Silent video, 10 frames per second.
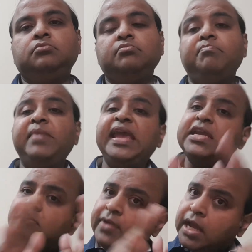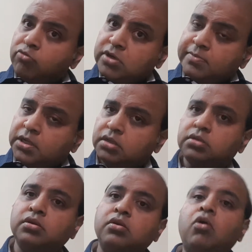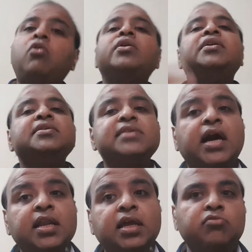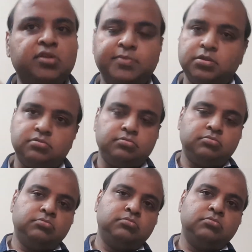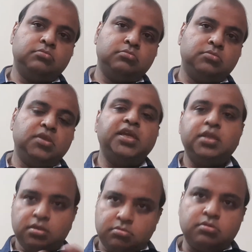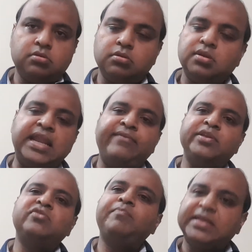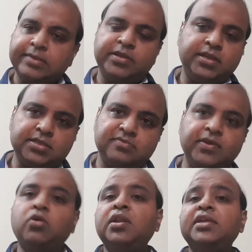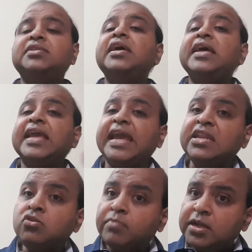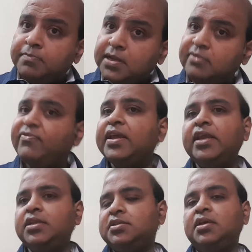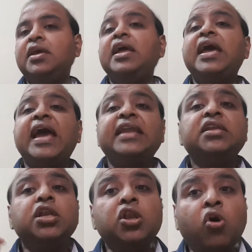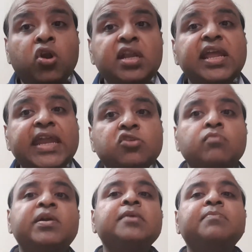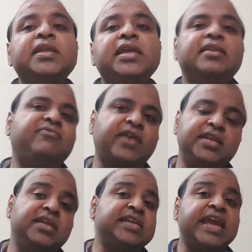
May it be countable or it is uncountable. In language of mathematics, we call it enumerably infinite and non-enumerably infinite.